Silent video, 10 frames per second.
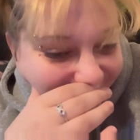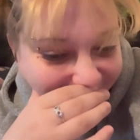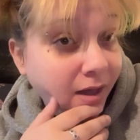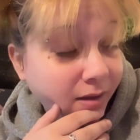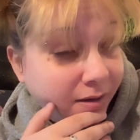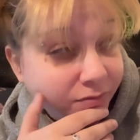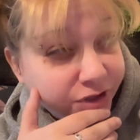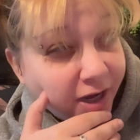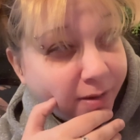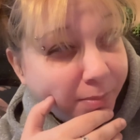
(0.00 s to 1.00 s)
I love
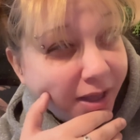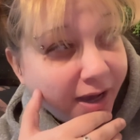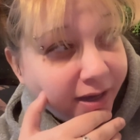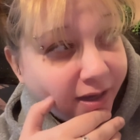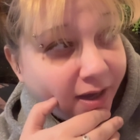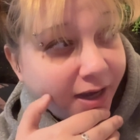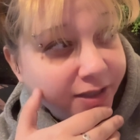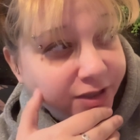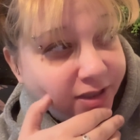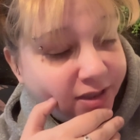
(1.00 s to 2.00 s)
Jack Black. I
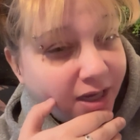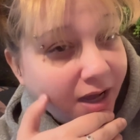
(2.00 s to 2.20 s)
just